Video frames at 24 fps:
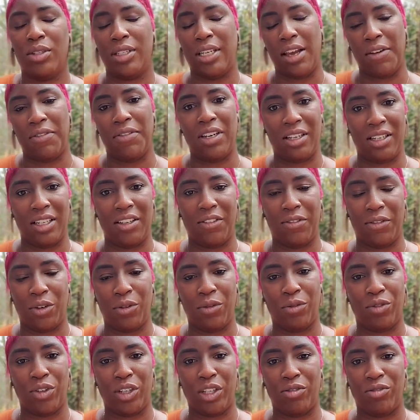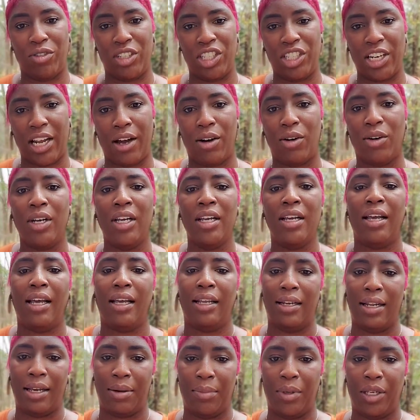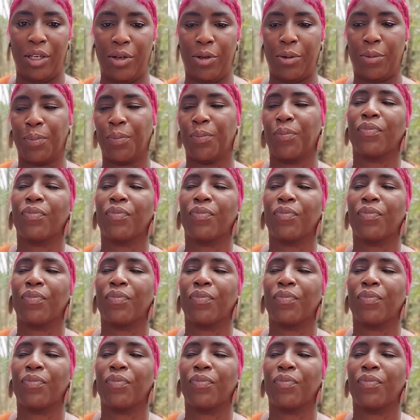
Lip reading: definitely feel free to reach out and let me know.